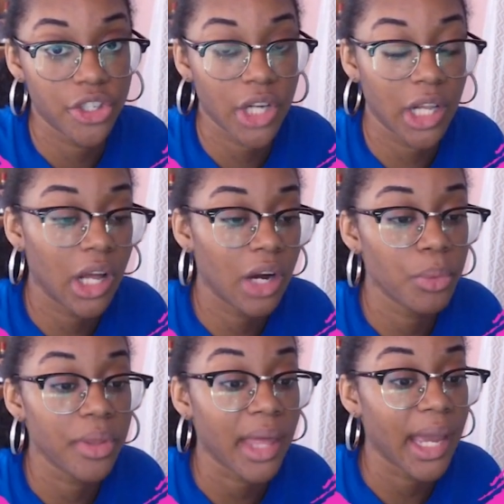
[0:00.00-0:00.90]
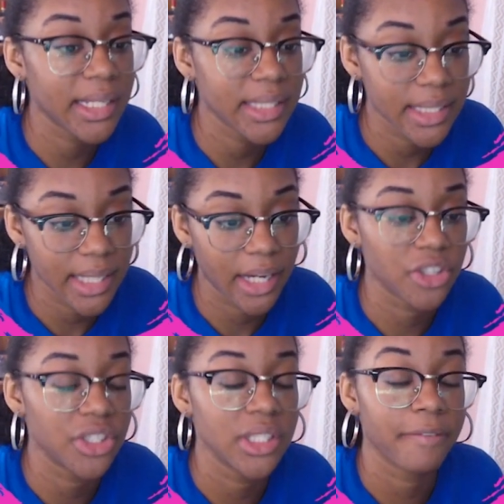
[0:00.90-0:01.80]
along with X attack because
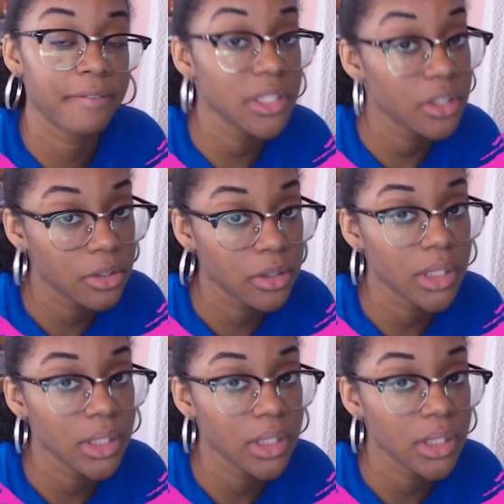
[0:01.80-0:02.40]
she's a physical,